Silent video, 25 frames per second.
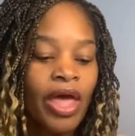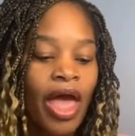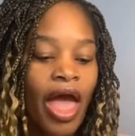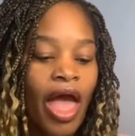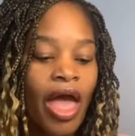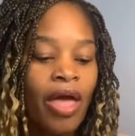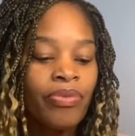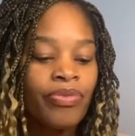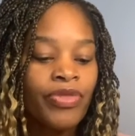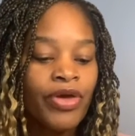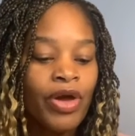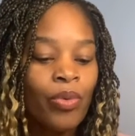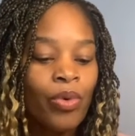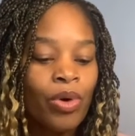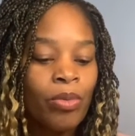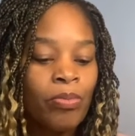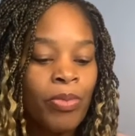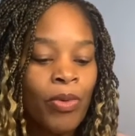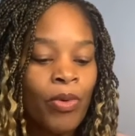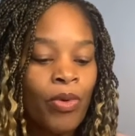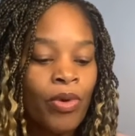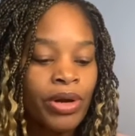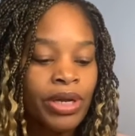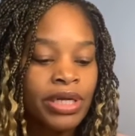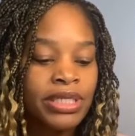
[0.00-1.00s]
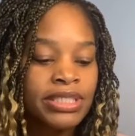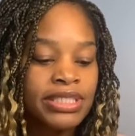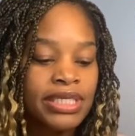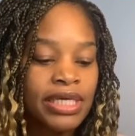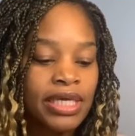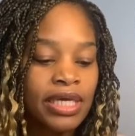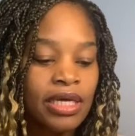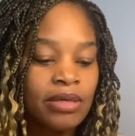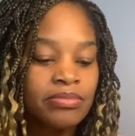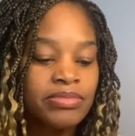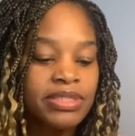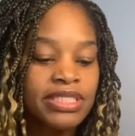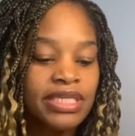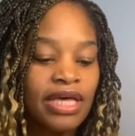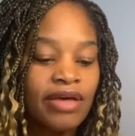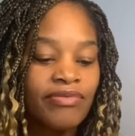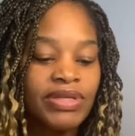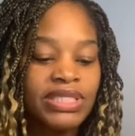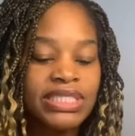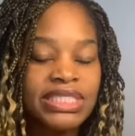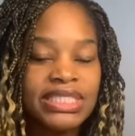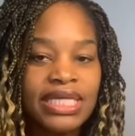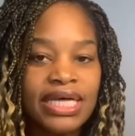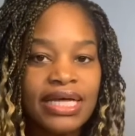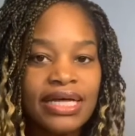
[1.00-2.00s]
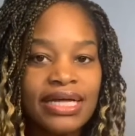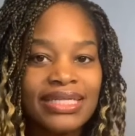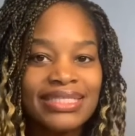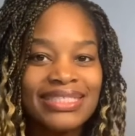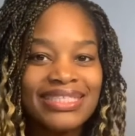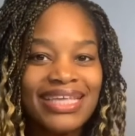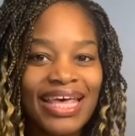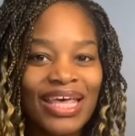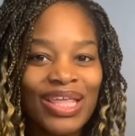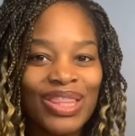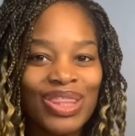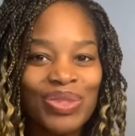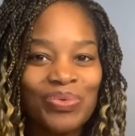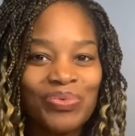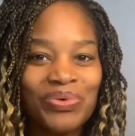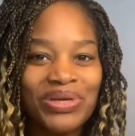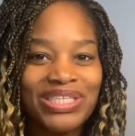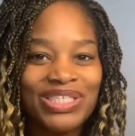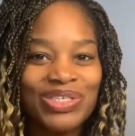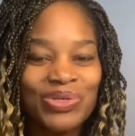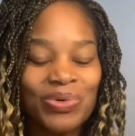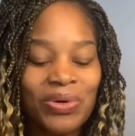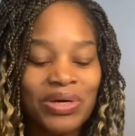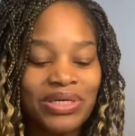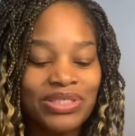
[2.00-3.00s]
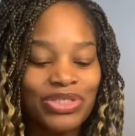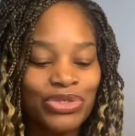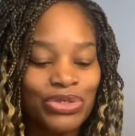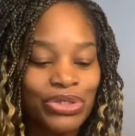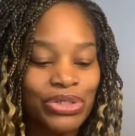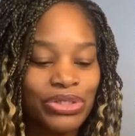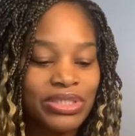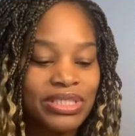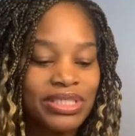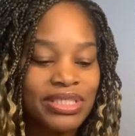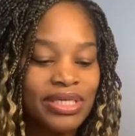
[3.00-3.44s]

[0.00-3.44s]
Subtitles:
And there were born unto him 7 sons and 3 daughters.